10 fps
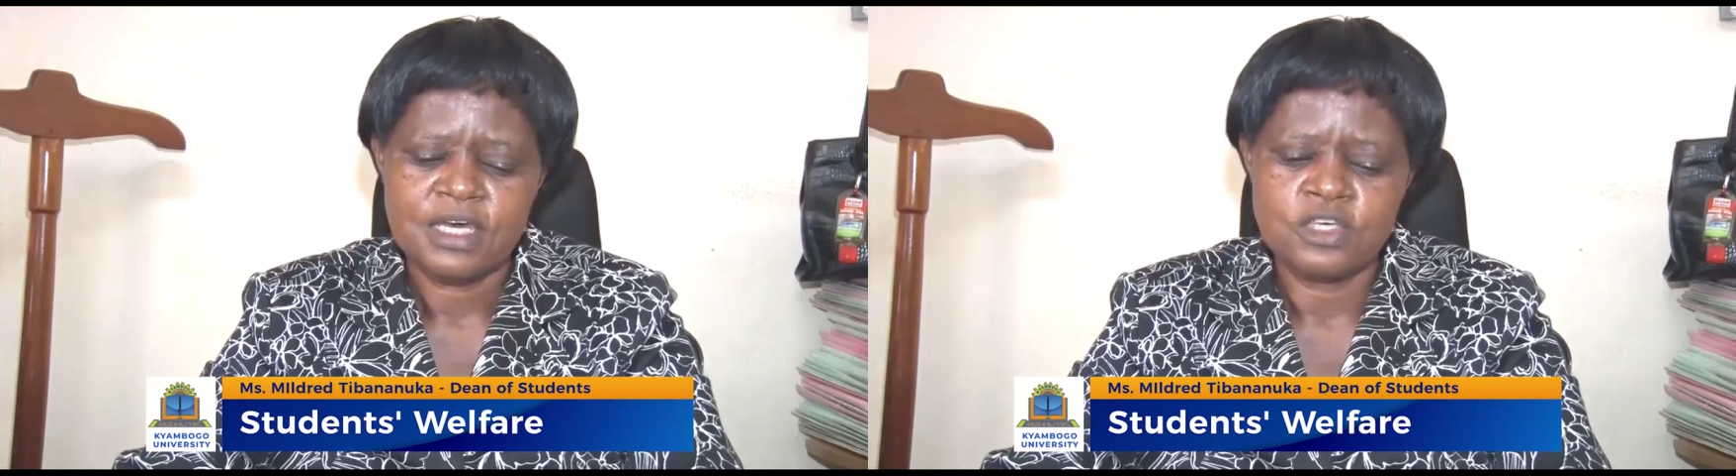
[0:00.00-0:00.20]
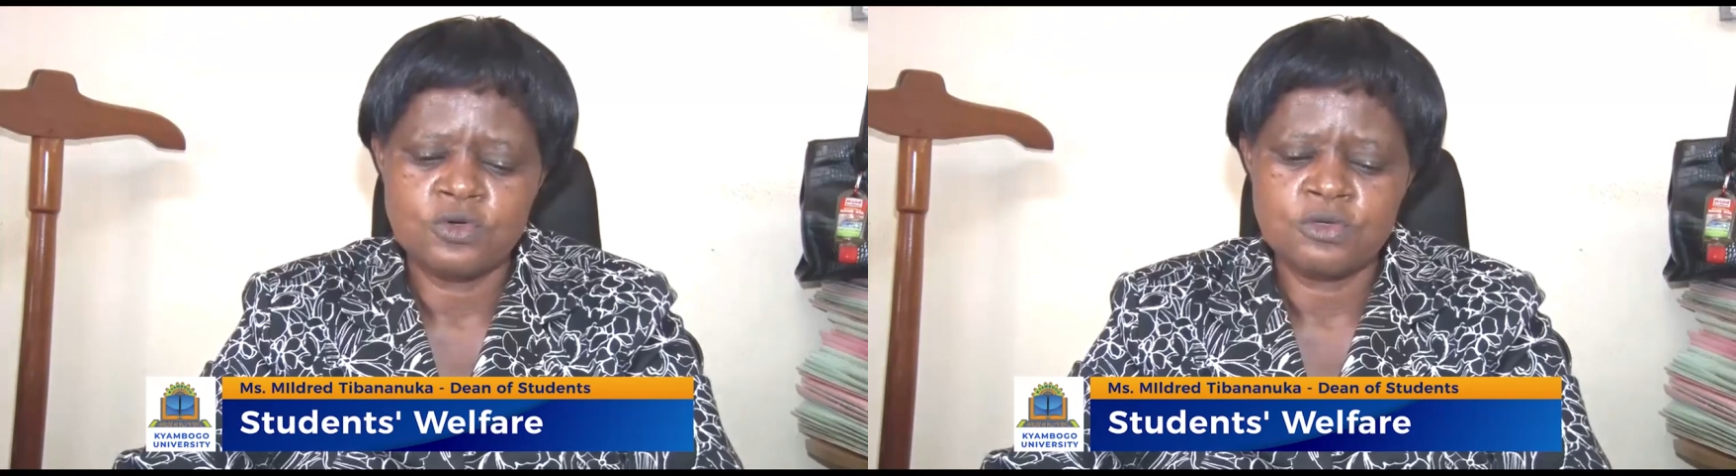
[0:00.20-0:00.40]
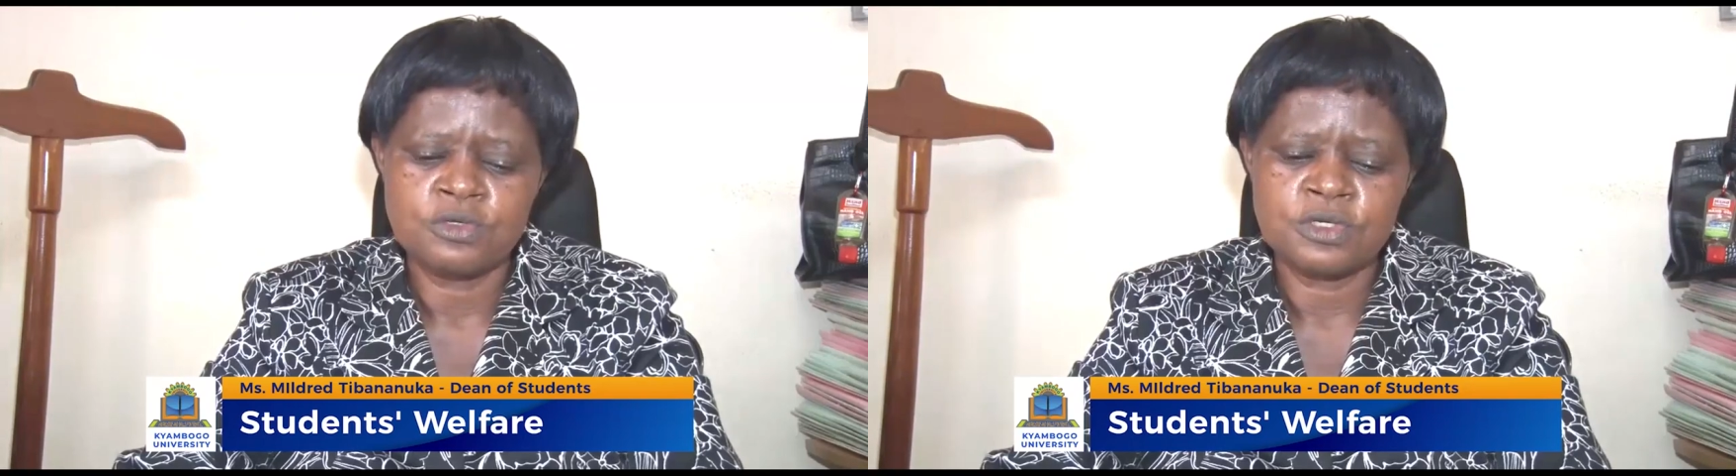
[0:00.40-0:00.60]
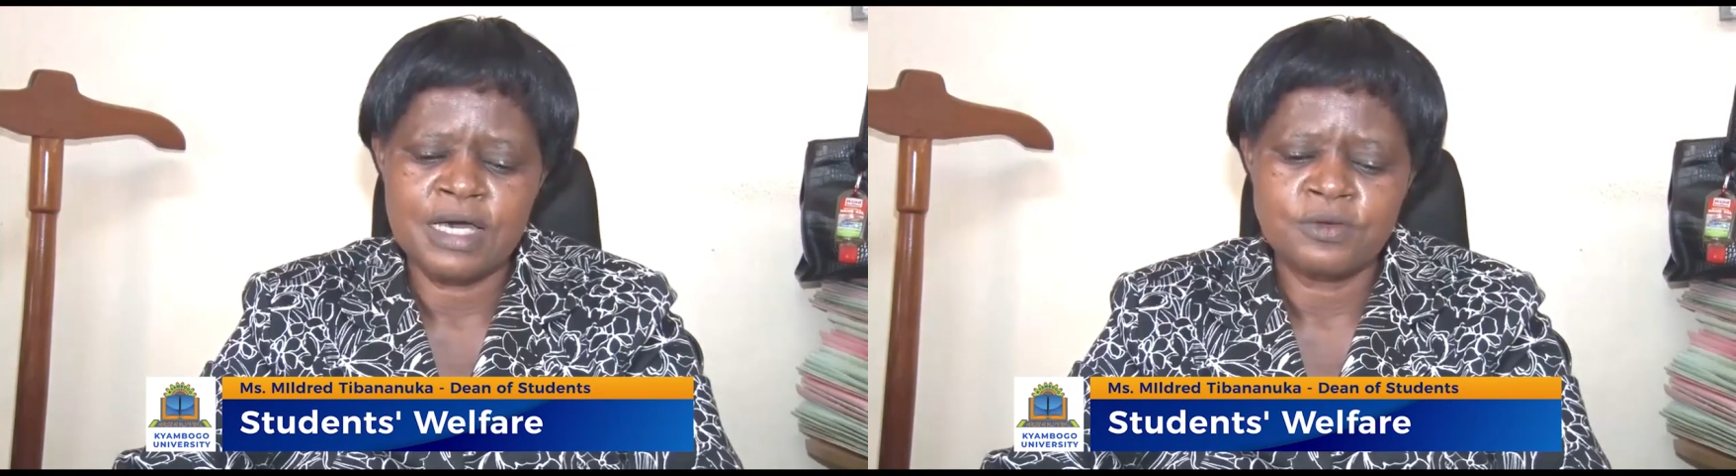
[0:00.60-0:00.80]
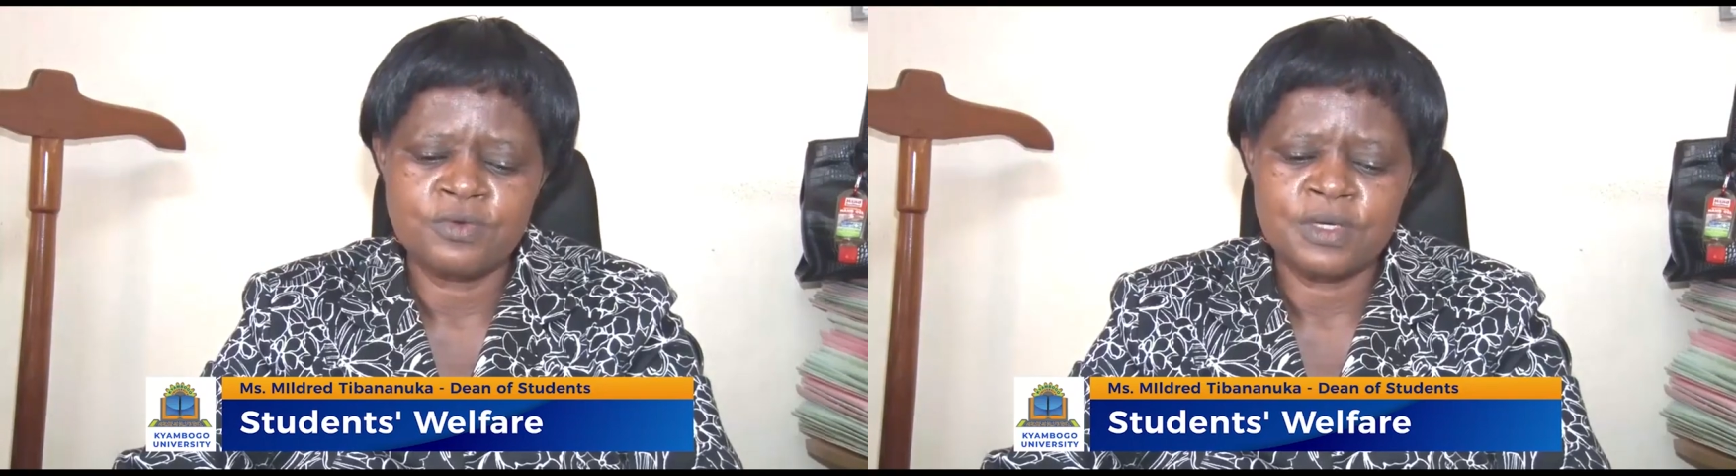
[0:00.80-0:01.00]
I
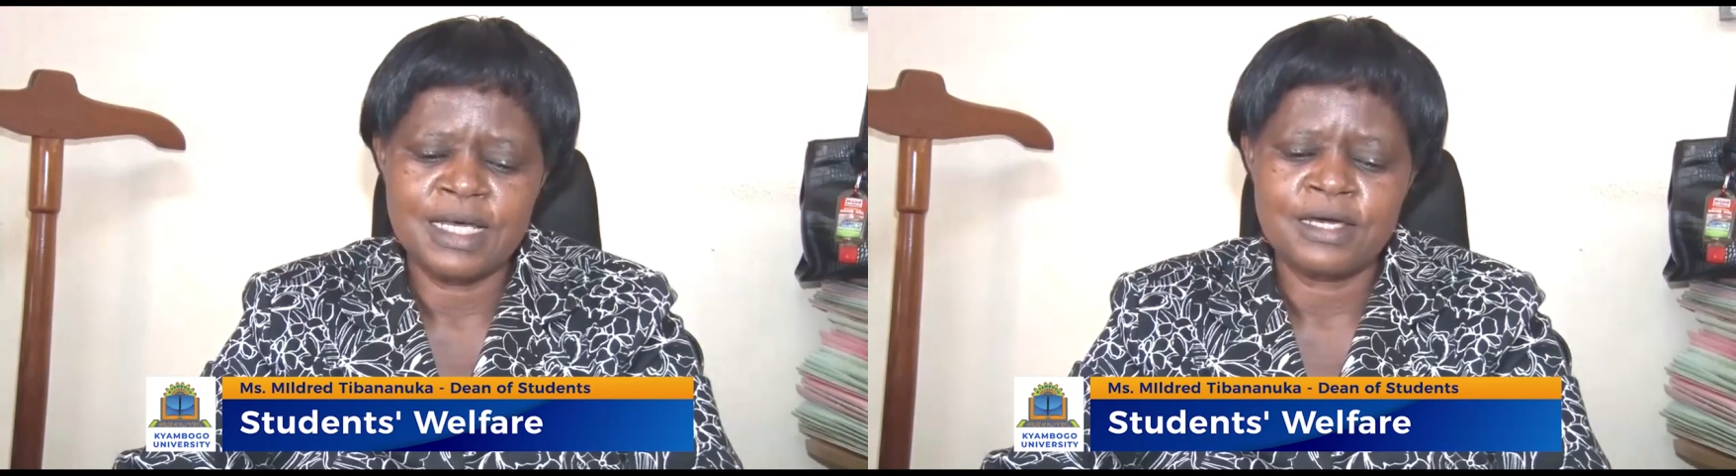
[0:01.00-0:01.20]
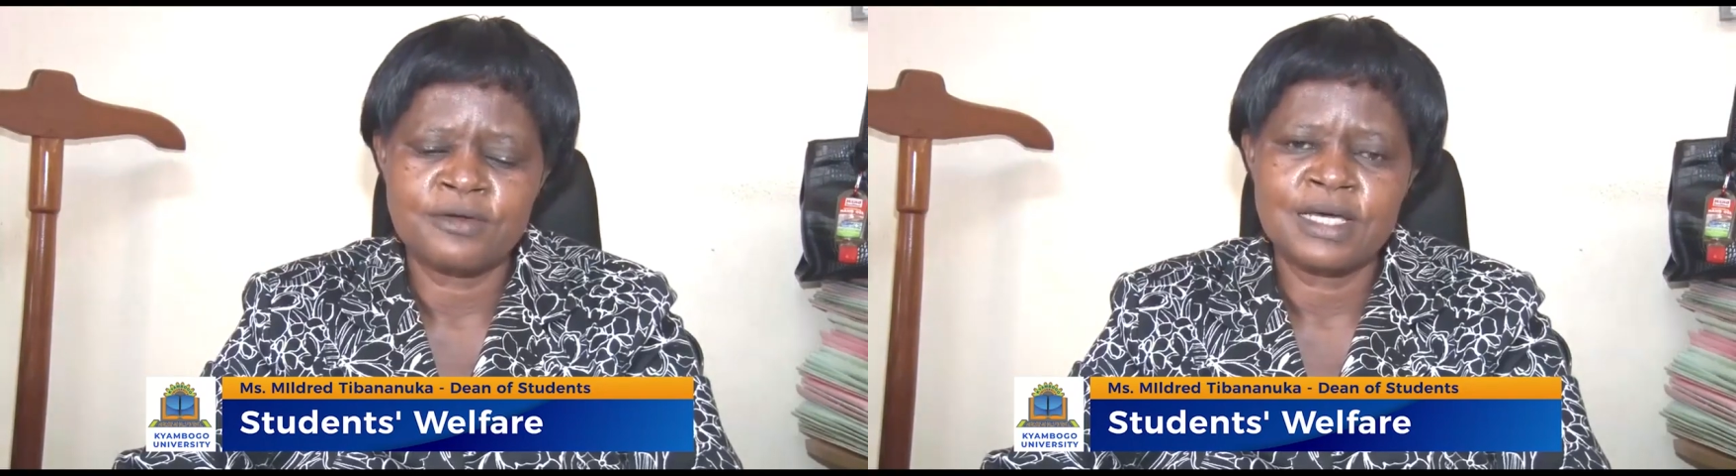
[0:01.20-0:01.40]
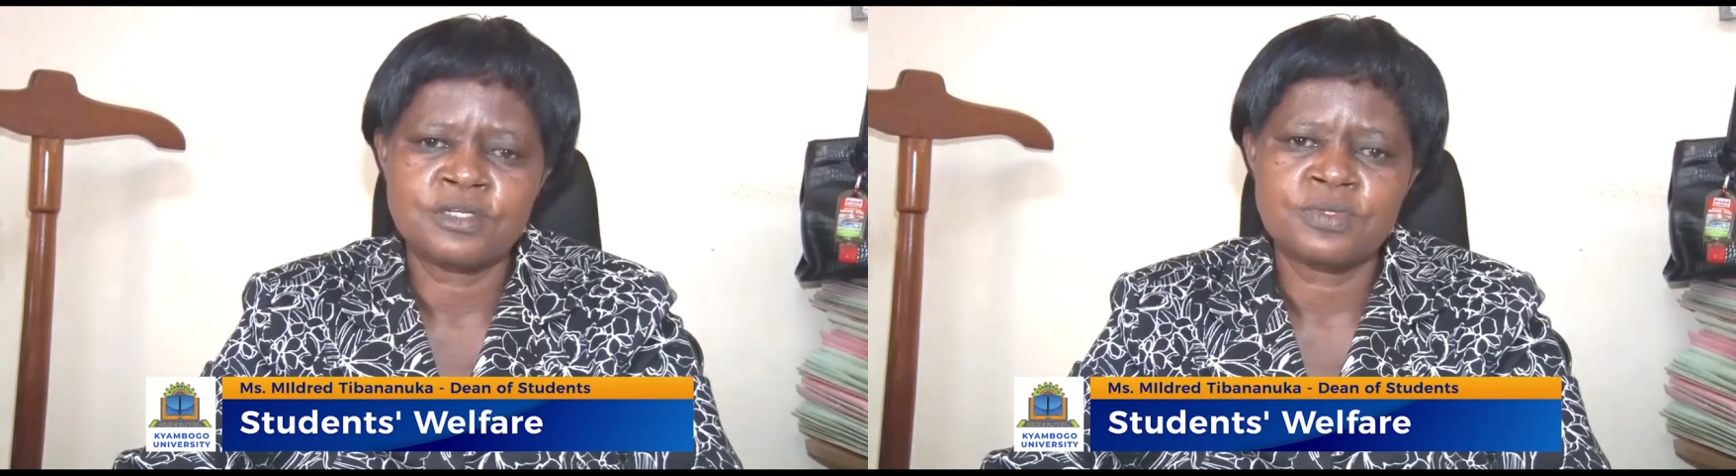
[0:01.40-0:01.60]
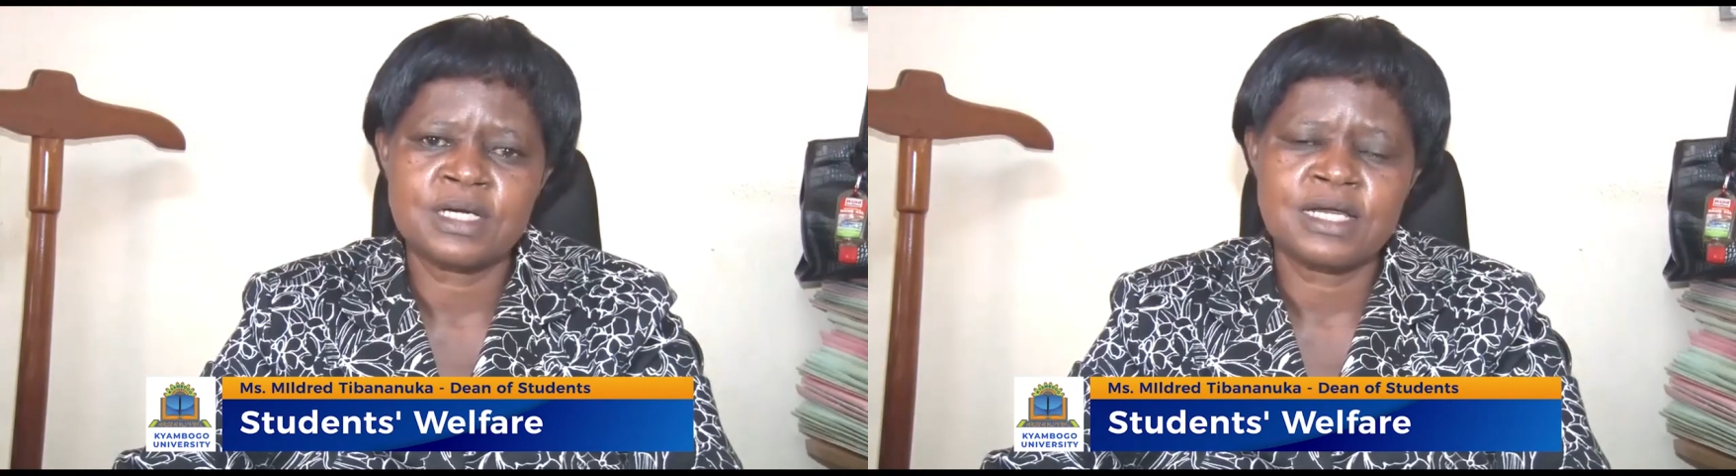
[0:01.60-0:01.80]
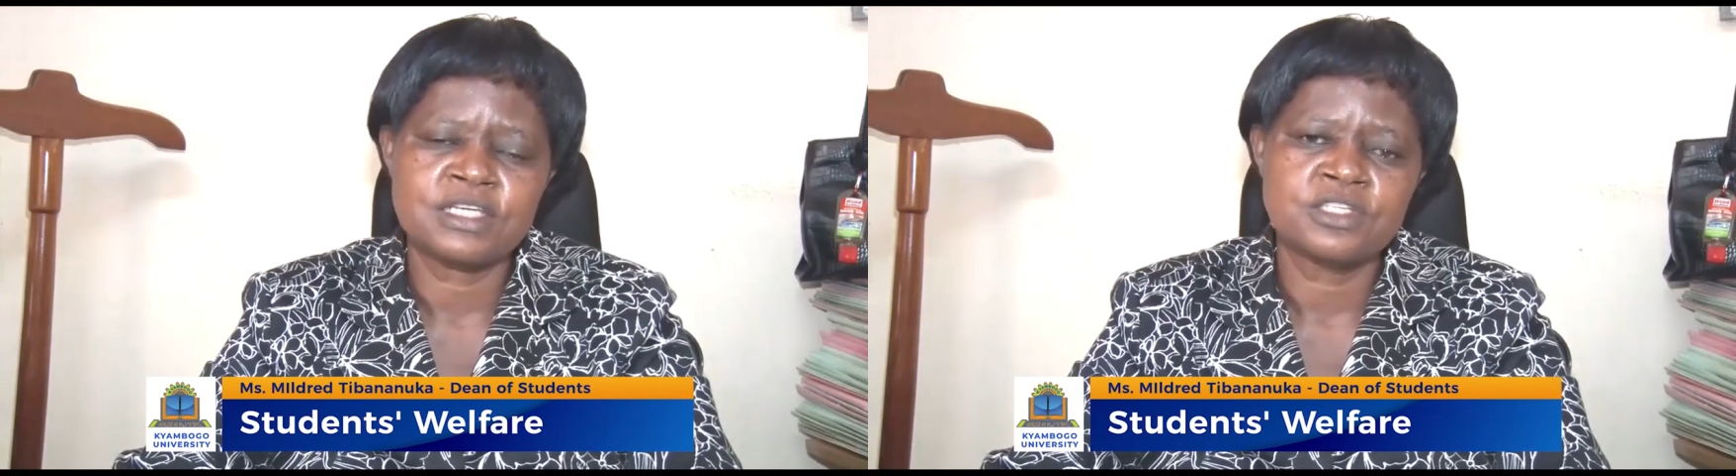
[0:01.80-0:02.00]
would like to
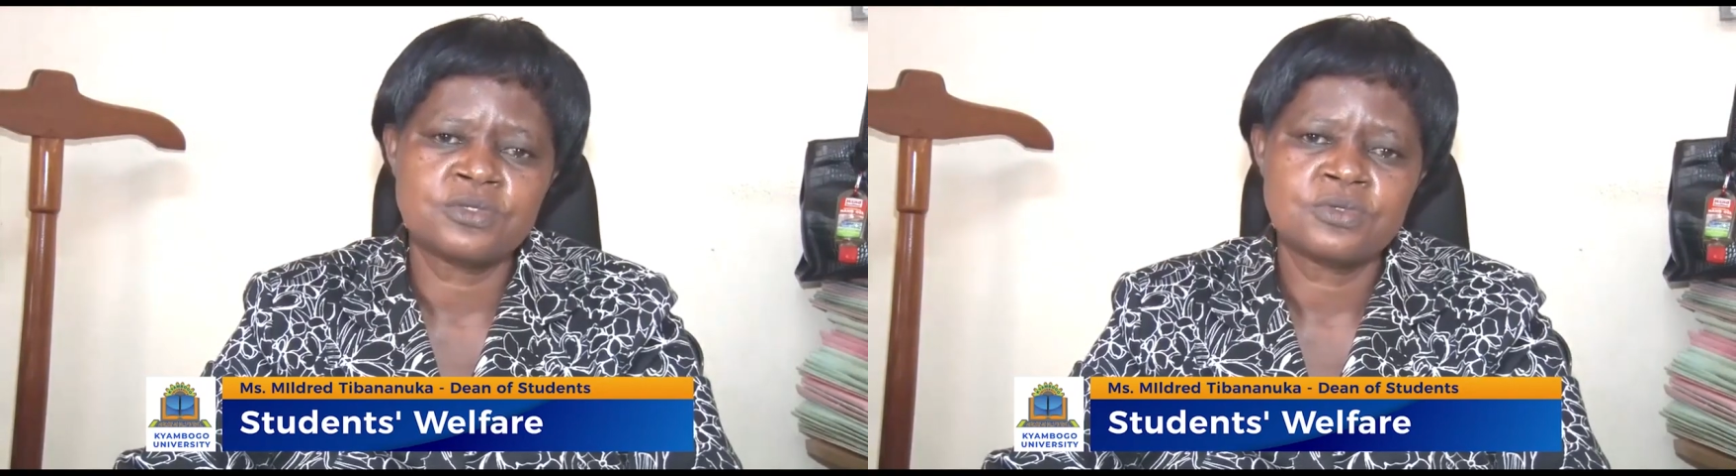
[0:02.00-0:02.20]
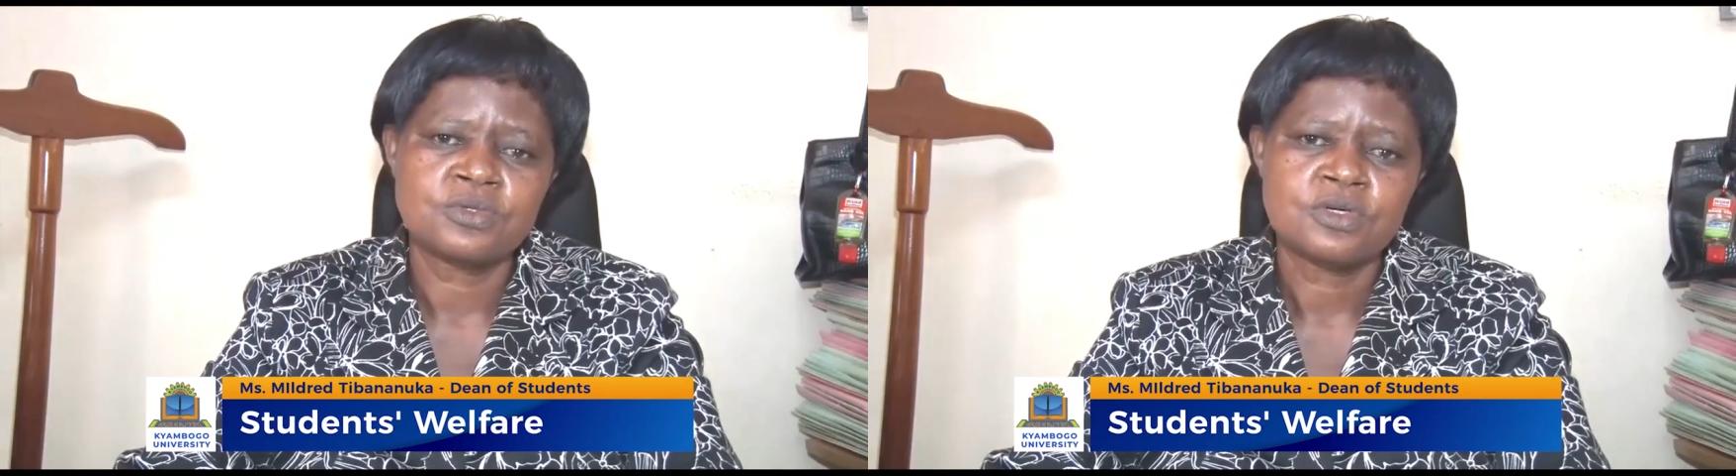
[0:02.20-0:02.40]
encourage you